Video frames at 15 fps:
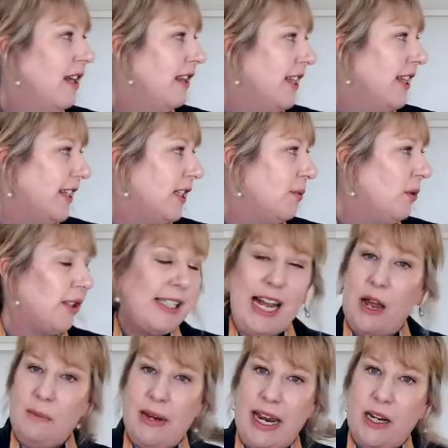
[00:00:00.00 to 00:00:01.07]
this is what's
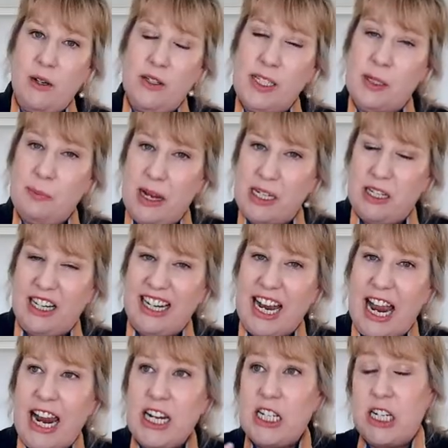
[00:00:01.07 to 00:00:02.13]
happening on special
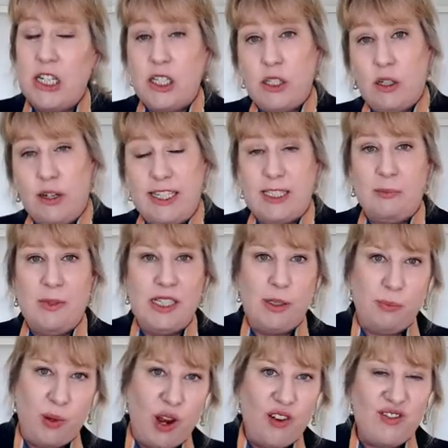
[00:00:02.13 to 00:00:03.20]
occasions, Christmas,
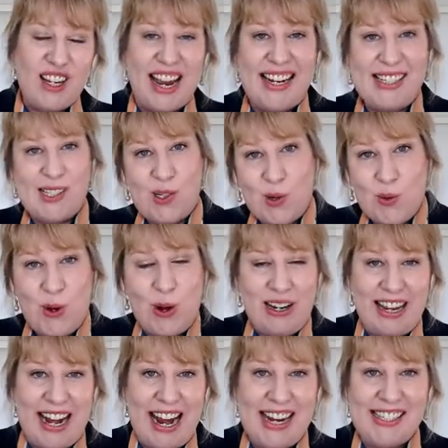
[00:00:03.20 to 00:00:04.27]
birthdays, school
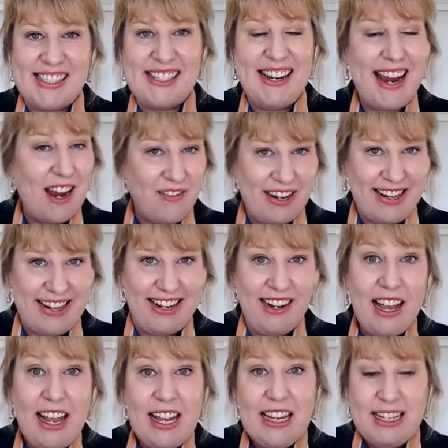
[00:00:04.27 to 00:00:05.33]
holidays, everything.
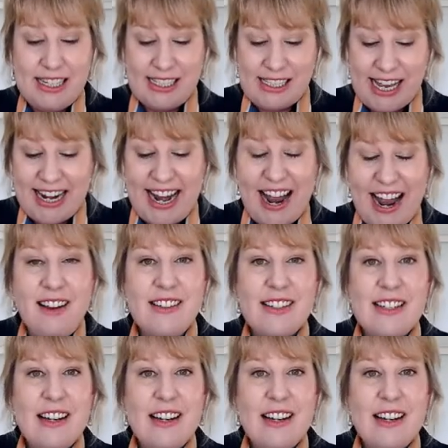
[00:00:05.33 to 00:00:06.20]
Set out.